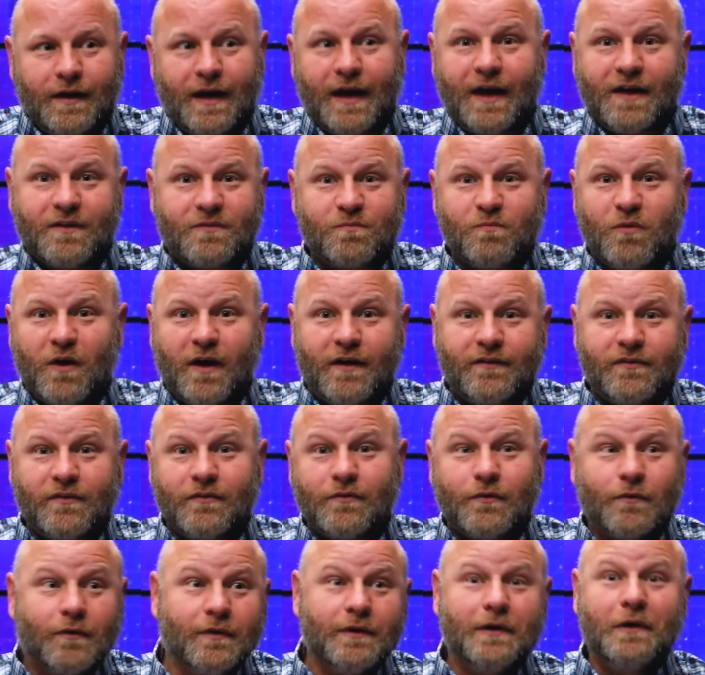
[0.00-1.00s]
gas
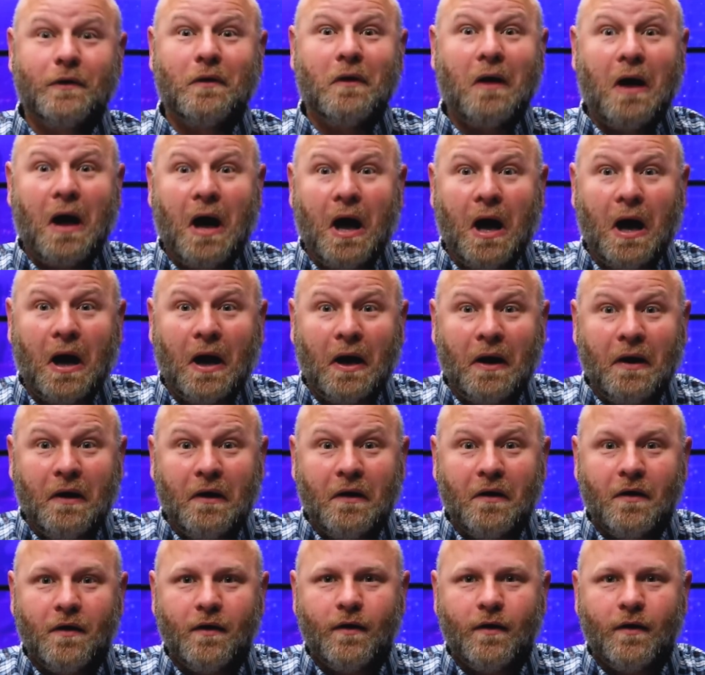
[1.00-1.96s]
prices are a little high.